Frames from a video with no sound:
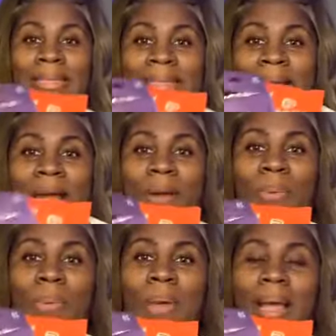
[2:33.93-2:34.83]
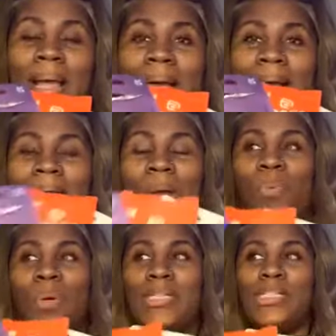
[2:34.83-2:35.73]
Now, I
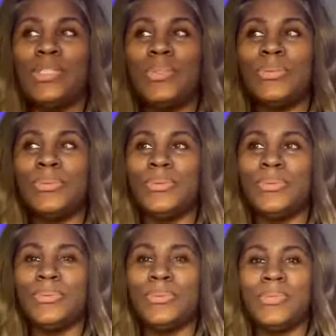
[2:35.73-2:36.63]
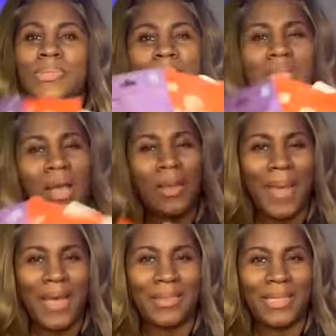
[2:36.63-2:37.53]
want to talk
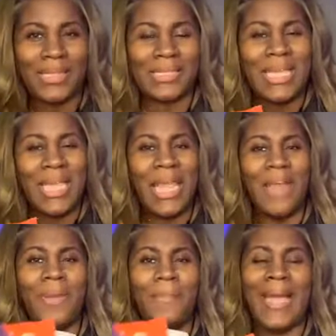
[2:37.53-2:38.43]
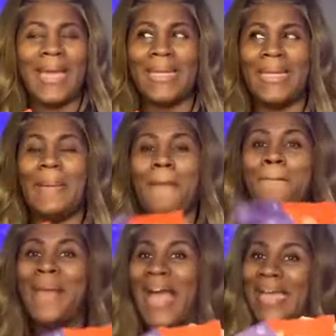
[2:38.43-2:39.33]
about this. Everybody's
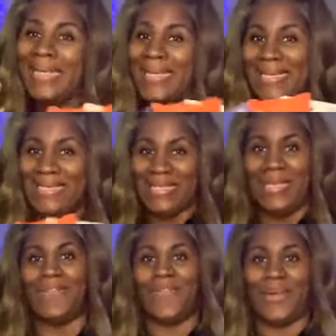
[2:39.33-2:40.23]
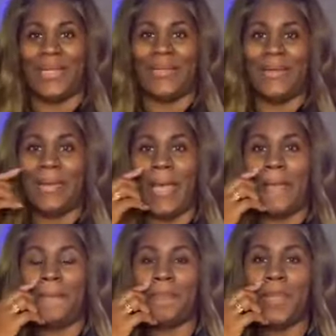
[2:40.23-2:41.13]
body is different,
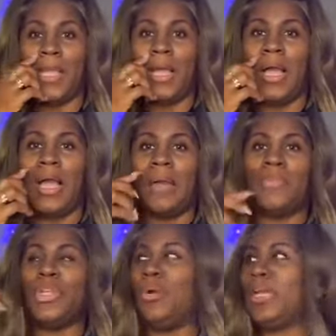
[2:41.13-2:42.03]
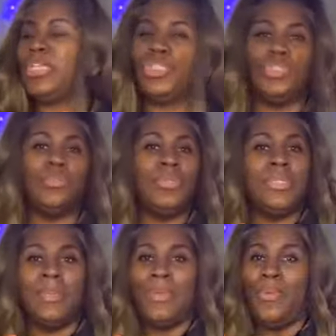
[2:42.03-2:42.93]
okay? Your issue
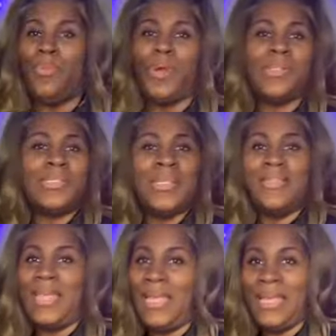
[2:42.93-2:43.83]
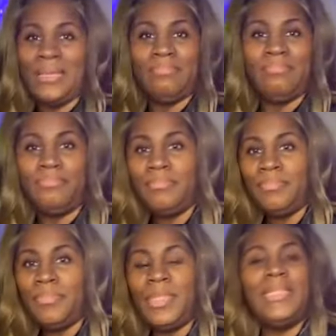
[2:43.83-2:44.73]
could be worse than
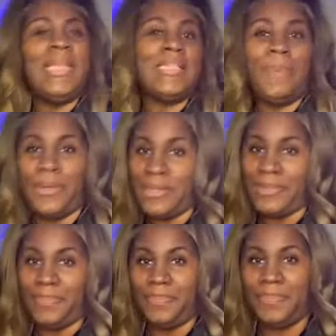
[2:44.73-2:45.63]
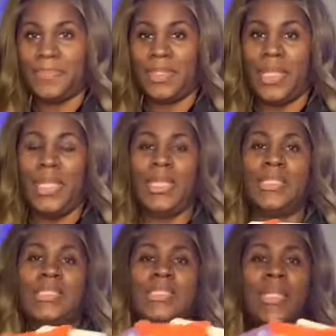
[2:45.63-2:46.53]
the next person.
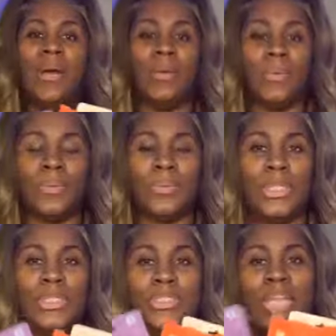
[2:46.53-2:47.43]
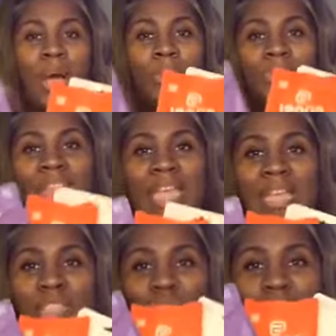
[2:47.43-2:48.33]
So, don't
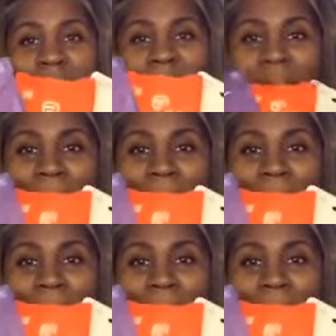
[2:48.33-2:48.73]
think trying